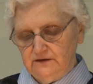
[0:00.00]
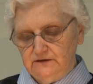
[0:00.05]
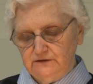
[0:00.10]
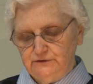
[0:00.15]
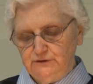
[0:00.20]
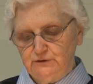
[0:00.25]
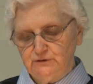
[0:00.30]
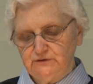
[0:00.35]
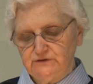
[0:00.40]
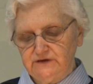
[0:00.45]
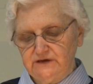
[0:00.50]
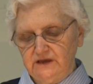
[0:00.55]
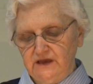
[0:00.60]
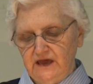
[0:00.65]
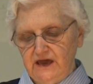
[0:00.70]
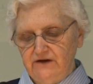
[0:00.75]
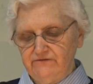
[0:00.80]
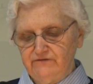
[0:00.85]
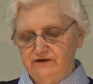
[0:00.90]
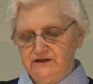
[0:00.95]
using
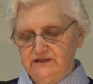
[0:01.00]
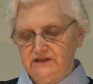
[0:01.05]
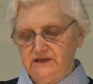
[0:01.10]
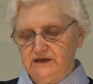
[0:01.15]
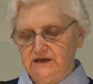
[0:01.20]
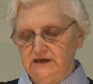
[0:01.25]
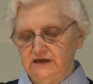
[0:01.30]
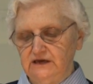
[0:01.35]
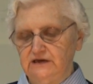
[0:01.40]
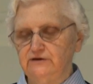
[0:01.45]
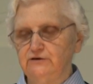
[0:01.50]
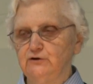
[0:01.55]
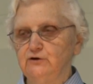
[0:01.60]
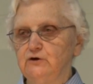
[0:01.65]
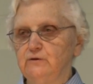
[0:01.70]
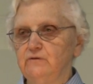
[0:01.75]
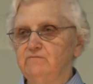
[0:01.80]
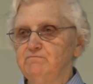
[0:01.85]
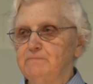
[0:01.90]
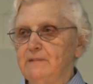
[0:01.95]
everything in
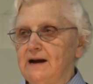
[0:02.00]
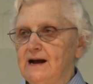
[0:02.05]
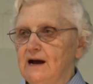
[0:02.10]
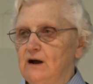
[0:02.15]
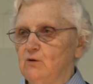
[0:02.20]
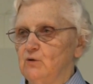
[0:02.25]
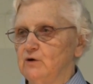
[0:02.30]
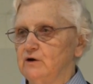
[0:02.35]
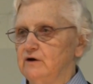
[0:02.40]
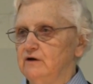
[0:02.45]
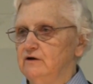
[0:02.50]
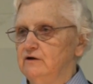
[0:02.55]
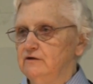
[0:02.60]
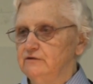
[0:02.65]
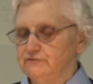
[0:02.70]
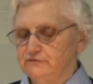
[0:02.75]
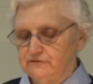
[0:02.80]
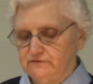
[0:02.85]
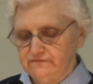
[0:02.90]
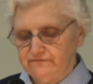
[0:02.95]
her power
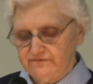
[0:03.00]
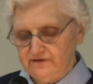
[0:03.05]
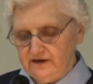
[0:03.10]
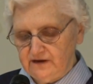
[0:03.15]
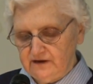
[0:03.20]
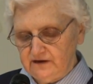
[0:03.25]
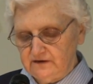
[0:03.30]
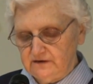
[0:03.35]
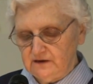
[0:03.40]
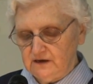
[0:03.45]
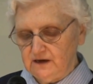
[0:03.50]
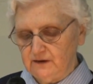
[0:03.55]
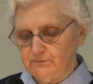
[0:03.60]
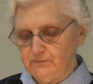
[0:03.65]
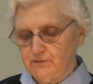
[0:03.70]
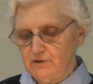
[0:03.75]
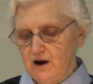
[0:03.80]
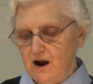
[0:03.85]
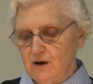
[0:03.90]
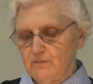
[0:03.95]
to find a
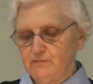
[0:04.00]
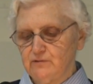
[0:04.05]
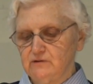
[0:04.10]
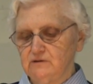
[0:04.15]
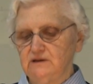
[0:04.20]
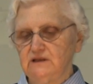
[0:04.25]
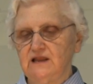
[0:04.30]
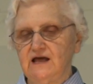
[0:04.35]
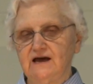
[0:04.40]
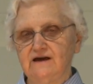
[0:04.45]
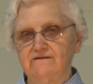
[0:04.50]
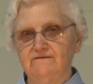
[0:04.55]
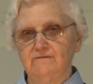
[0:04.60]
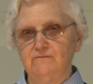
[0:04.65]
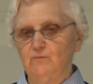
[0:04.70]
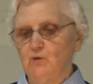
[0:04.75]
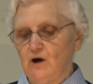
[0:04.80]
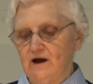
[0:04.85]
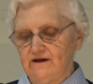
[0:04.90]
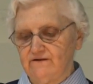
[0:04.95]
proper
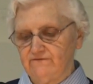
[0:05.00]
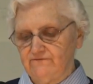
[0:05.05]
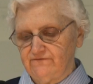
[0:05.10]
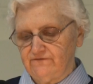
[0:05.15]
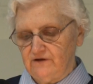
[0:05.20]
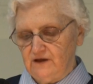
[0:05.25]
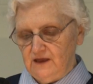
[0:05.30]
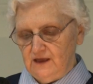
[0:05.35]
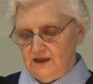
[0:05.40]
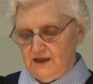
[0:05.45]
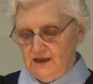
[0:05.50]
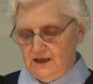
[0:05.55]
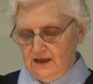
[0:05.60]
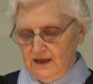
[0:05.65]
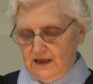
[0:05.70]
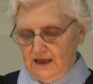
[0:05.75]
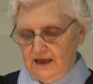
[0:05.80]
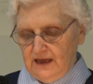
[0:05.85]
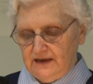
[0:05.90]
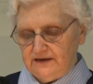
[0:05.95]
wife
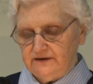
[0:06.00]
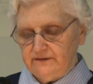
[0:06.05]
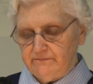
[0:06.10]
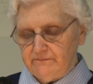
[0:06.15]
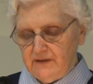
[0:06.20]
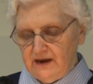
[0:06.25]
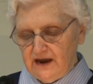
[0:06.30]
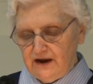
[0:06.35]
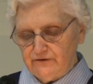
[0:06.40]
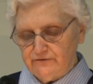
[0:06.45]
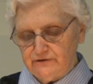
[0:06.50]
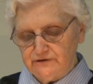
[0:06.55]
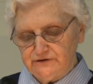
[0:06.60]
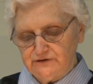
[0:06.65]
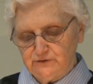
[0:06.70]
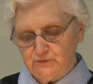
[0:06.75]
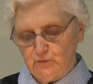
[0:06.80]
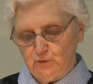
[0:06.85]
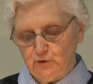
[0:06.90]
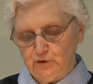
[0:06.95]
and a
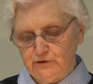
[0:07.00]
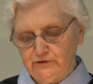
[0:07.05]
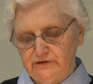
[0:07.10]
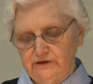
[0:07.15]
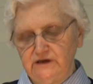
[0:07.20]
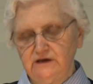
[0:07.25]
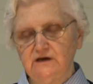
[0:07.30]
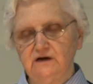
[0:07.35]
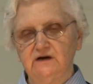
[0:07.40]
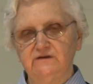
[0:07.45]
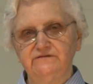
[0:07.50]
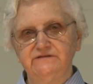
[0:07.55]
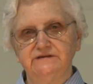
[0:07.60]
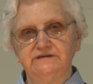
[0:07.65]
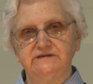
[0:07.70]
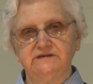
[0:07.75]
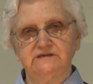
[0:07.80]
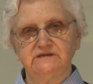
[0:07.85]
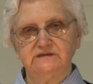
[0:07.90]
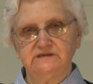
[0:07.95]
marriage worthy of the
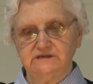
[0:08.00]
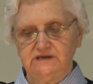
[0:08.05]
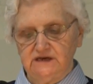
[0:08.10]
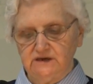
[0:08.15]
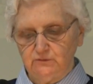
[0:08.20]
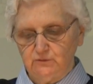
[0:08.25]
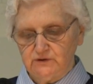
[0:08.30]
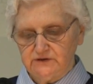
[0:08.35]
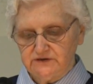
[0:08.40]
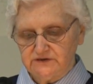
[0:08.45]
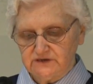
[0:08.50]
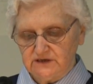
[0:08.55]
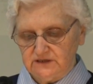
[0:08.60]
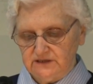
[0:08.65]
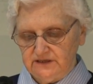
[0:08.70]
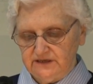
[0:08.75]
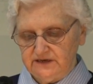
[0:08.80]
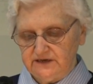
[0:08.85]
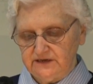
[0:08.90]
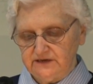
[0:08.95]
distinguished
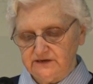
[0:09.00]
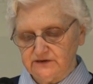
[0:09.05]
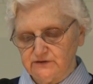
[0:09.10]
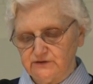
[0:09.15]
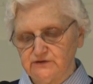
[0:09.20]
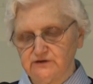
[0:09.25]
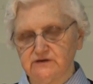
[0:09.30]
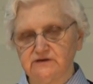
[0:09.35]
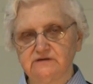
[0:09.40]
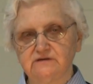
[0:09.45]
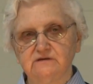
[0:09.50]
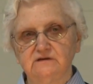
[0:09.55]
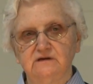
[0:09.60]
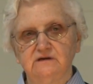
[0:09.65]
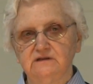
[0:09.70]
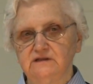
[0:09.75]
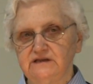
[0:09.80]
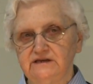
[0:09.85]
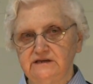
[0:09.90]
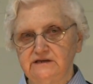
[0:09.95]

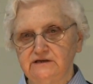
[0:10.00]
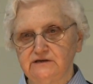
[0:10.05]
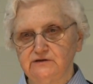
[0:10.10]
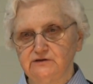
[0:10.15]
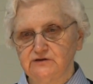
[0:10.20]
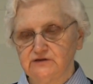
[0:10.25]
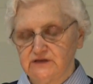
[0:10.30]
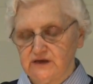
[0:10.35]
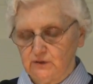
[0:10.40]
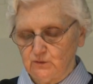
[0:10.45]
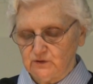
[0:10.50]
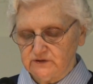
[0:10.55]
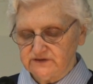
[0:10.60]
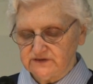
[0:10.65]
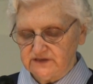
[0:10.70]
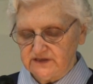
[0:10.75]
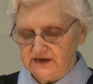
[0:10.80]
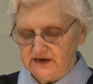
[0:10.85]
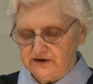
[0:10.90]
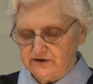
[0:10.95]
lineage that was
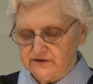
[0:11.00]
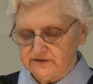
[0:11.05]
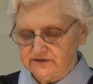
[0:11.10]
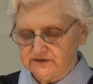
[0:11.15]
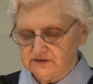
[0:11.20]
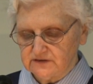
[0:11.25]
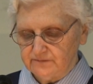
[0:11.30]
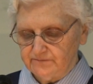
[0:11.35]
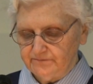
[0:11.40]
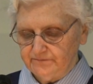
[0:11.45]
theirs.